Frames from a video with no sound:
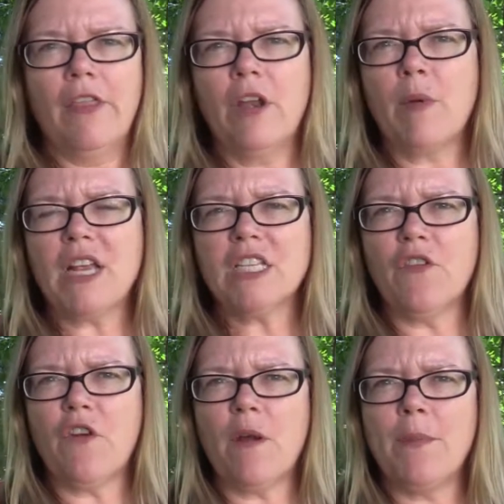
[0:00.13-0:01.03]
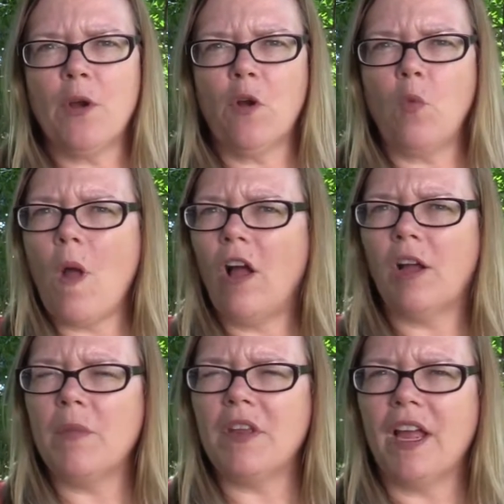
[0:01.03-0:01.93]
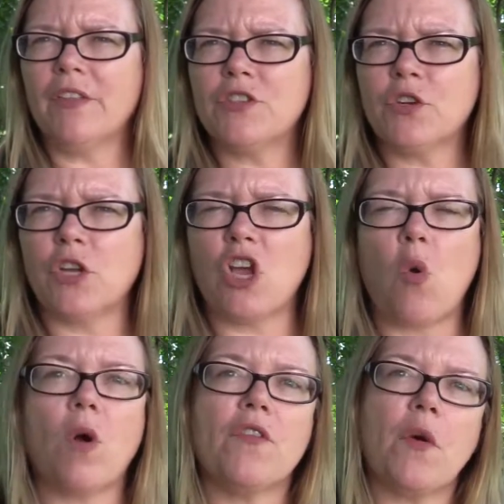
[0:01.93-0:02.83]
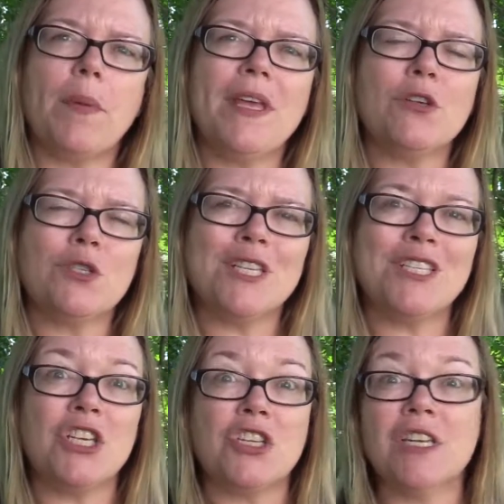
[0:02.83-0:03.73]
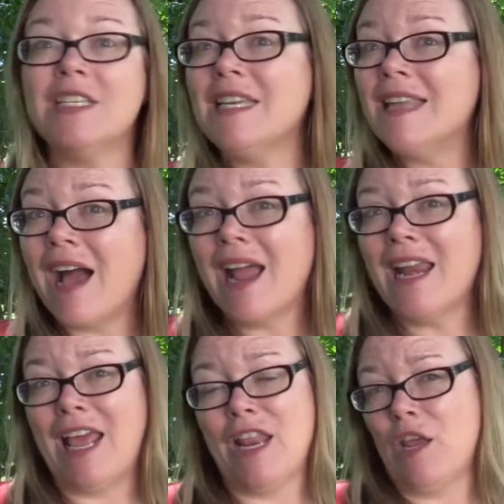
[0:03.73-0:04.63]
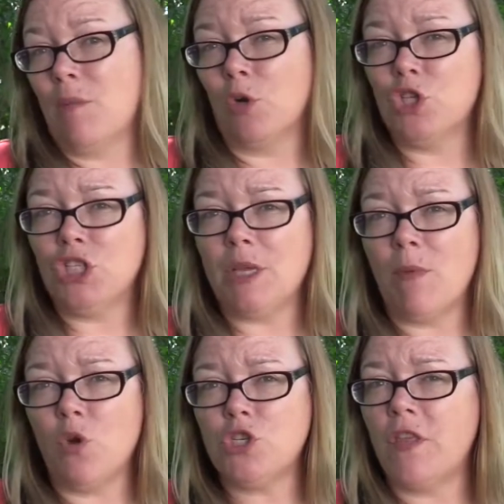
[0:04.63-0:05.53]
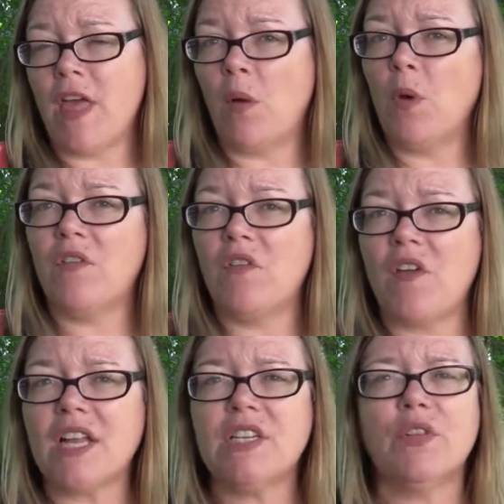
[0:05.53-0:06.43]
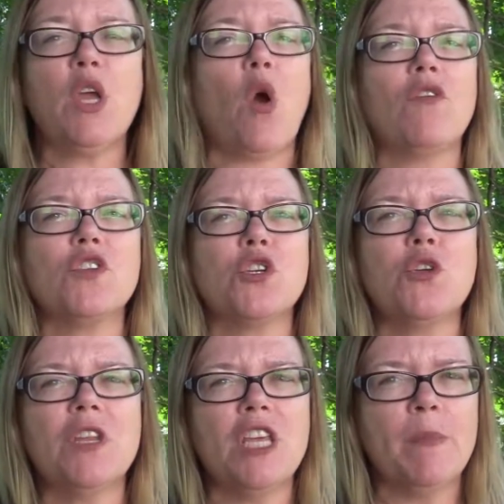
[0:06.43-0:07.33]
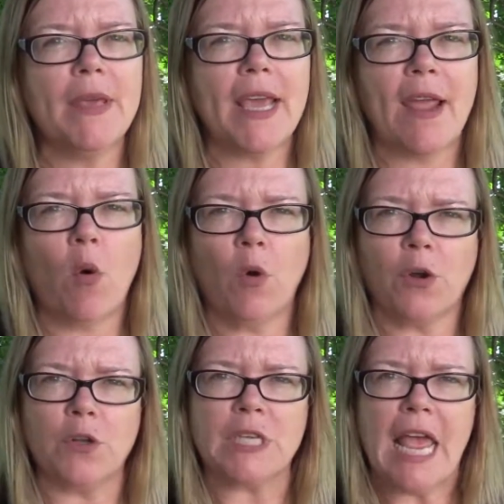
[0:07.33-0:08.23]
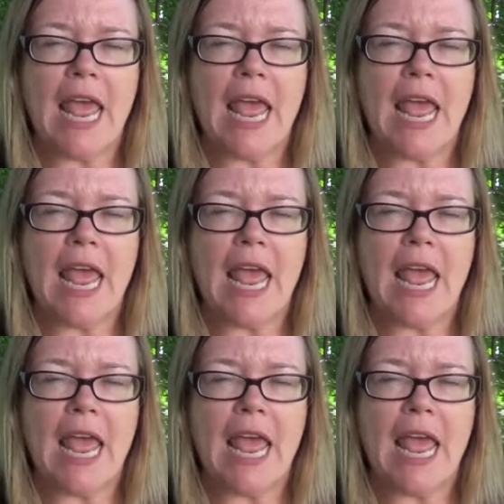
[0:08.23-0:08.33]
The Nebraska Farm Bureau welcomed the Ninth Circuit Court of Appeals decision denying any emergency motion that would have effectively overturned EPA orders